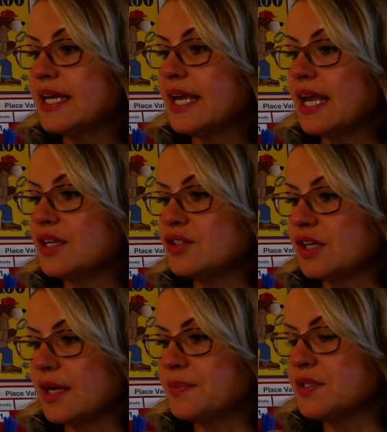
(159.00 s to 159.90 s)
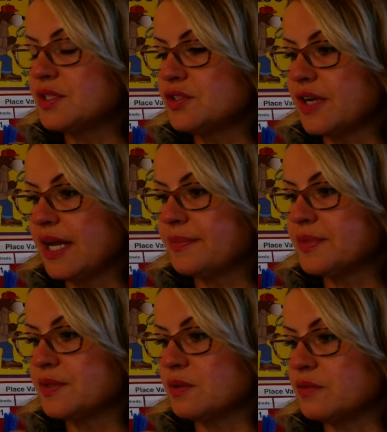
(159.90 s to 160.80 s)
and drops the
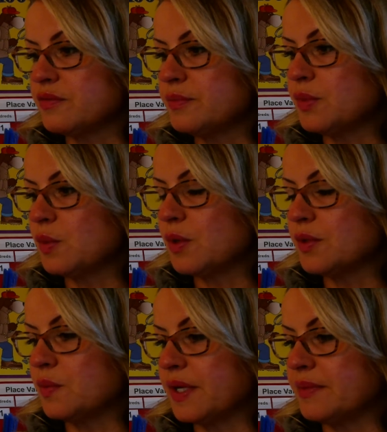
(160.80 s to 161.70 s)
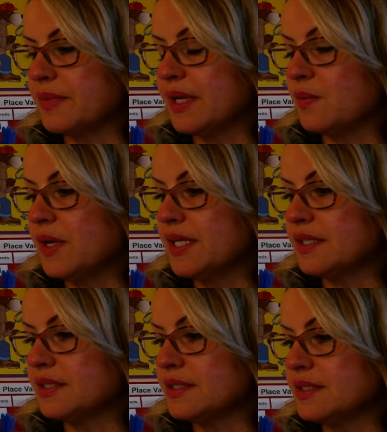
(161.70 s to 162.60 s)
traps overboard one by one.